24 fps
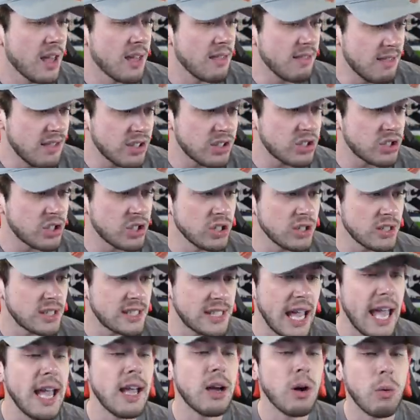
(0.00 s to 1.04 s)
This could
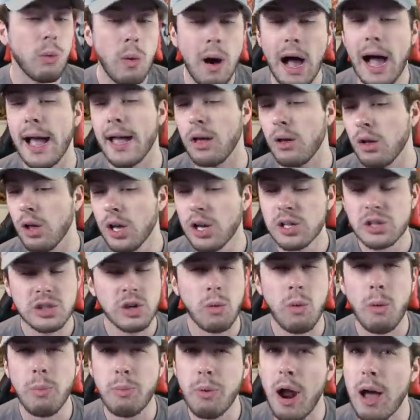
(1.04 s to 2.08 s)
take a while,
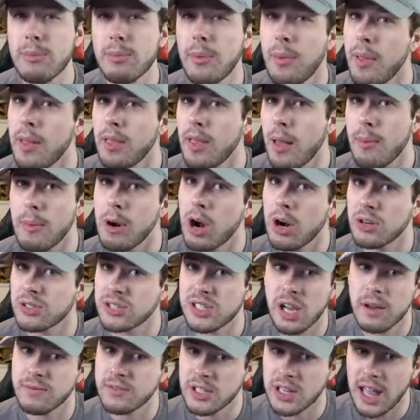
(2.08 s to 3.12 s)
so we'll probably limit
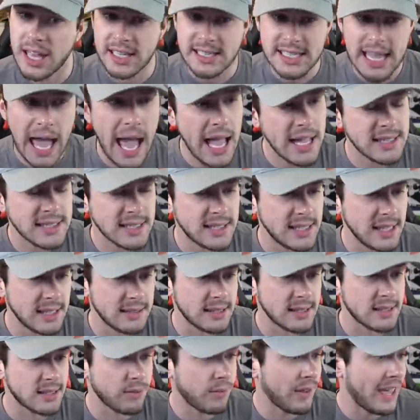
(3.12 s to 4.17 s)
ourselves to like 10 seasons.